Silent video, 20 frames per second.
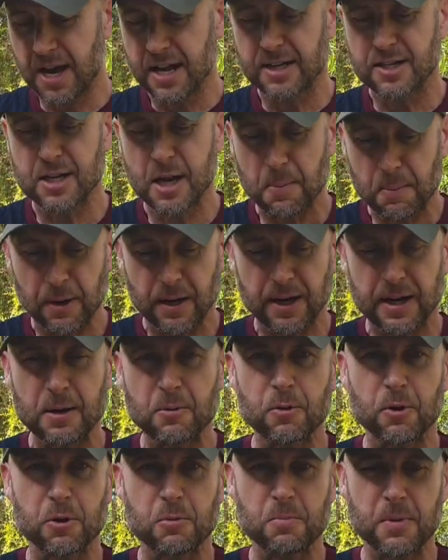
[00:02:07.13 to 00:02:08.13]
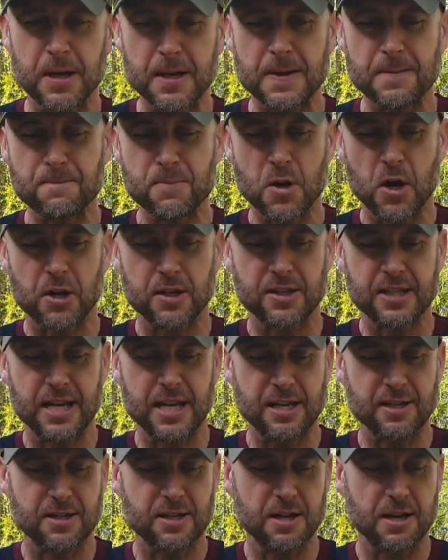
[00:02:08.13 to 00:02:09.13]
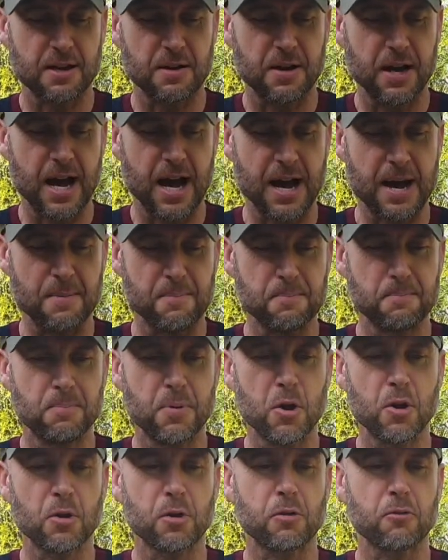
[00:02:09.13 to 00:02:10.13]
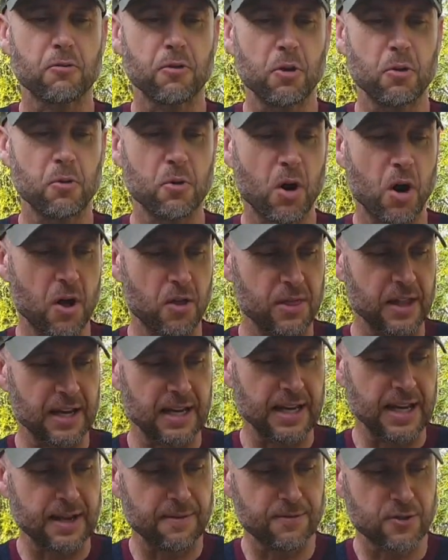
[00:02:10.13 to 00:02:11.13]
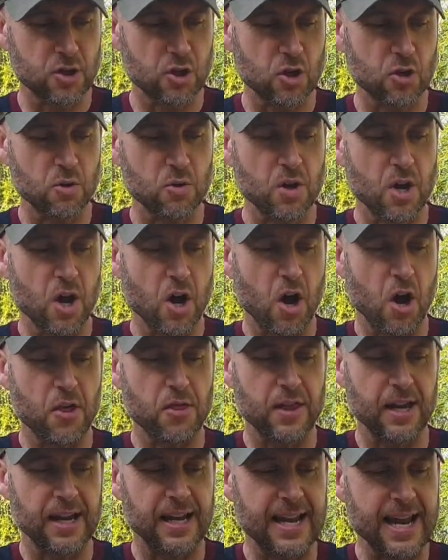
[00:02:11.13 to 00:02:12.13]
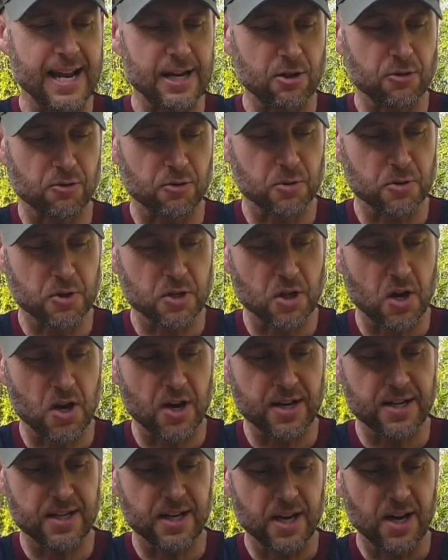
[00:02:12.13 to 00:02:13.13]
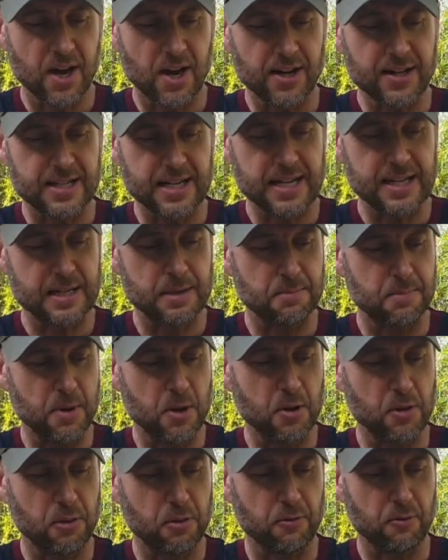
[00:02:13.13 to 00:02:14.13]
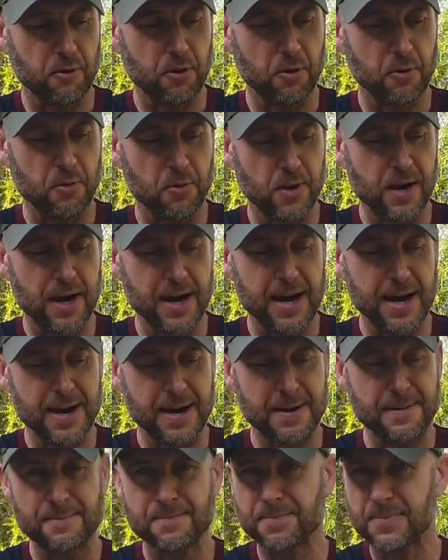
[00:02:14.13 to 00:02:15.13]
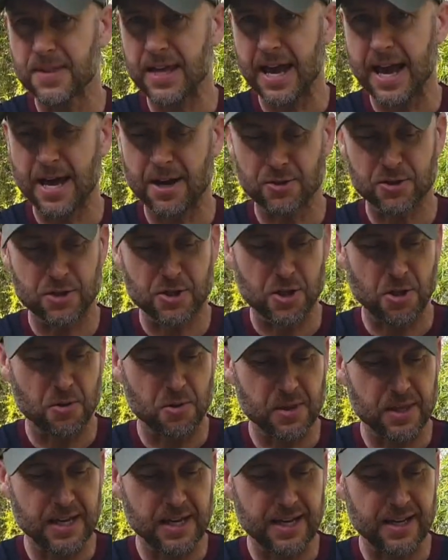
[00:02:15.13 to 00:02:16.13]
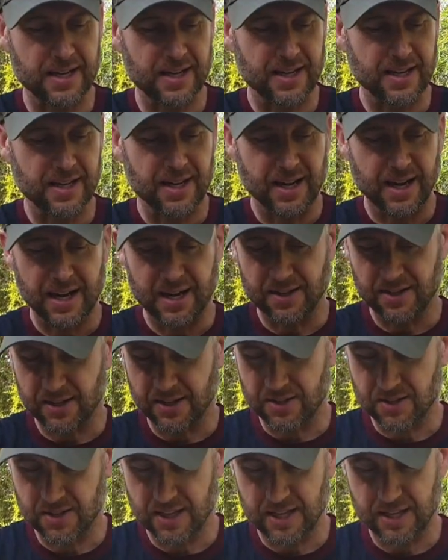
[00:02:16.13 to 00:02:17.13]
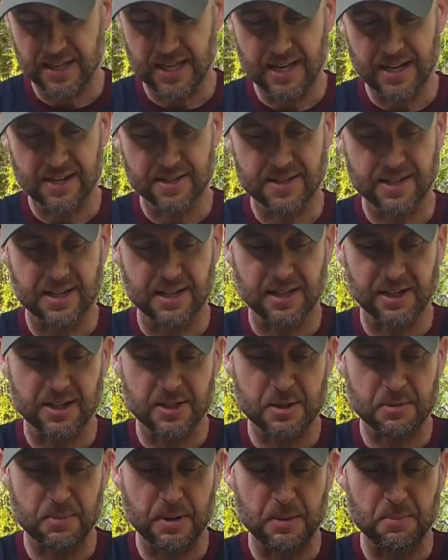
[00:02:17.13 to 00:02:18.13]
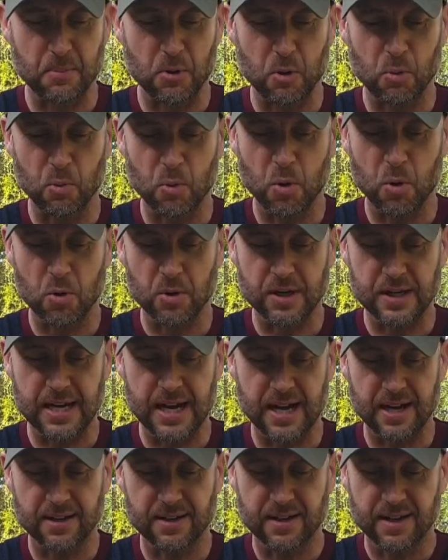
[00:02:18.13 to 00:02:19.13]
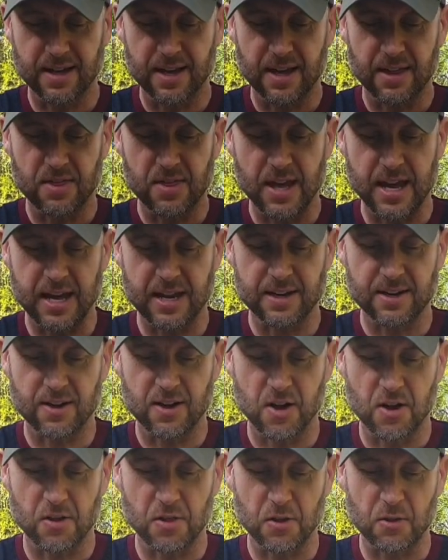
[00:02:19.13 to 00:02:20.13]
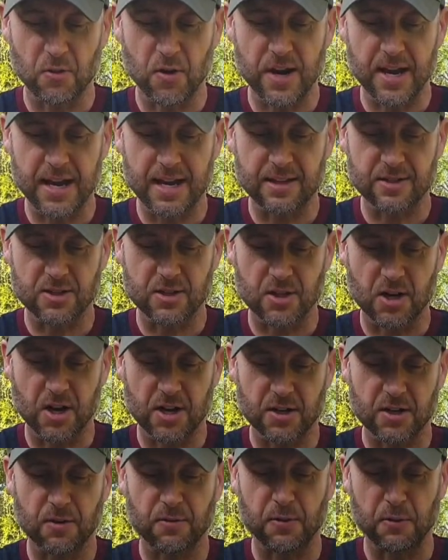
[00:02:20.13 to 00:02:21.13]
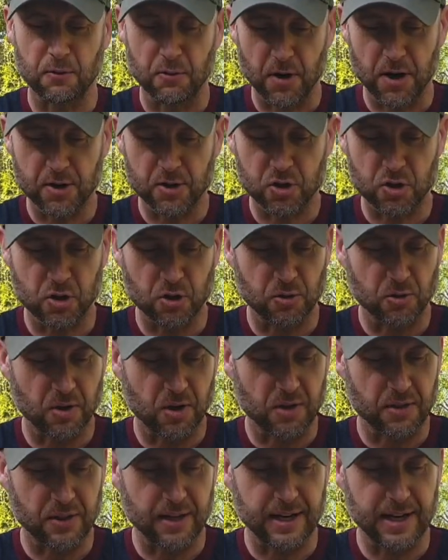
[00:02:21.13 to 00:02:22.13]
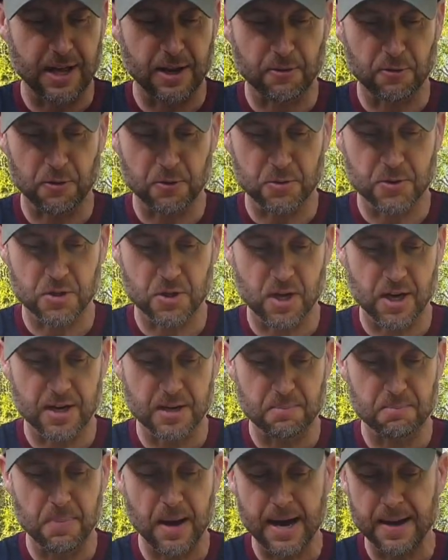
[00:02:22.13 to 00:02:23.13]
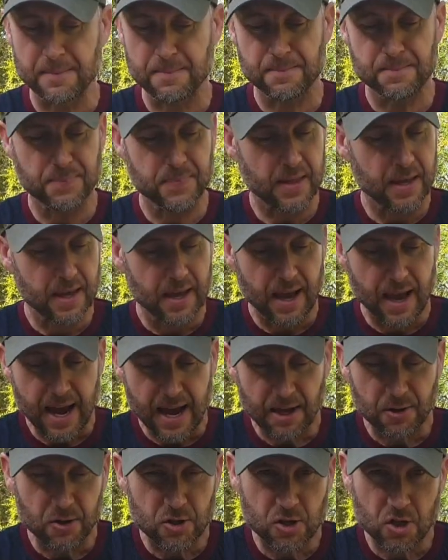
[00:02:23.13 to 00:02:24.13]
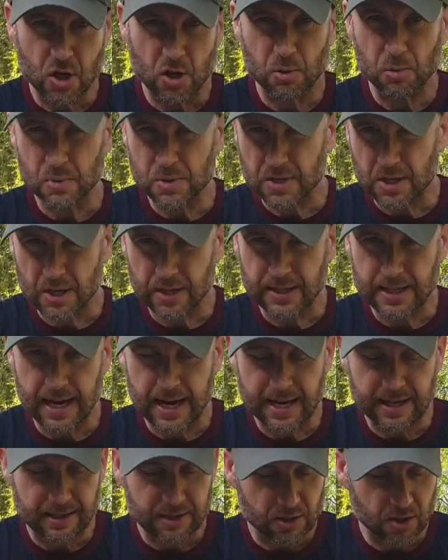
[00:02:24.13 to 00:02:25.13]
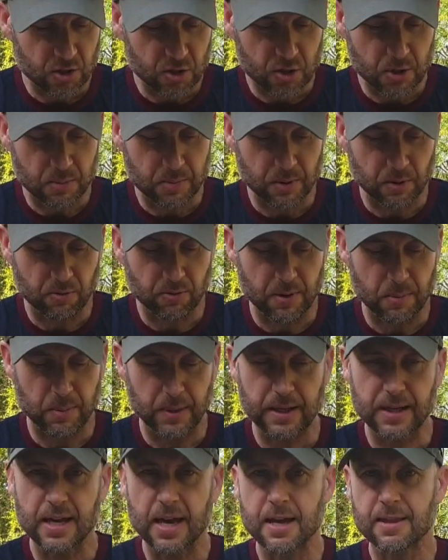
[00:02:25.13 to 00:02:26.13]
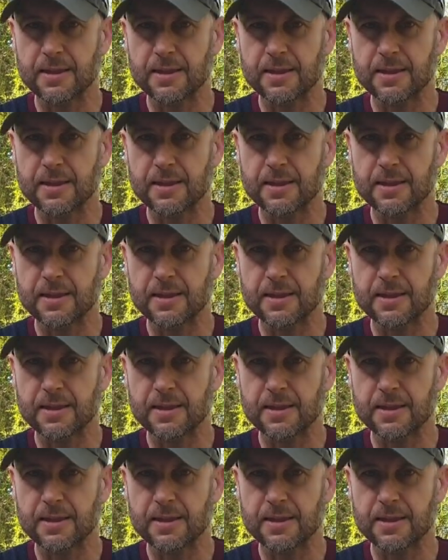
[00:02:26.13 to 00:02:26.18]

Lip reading: Typically with me, I tend to burn through on the left shoe. On the lateral side, I tend to burn through the outsole there, and you can see that it's a little bit more worn down than on the right hand side of the right shoe on the lateral side. But outsole was okay, not super grippy.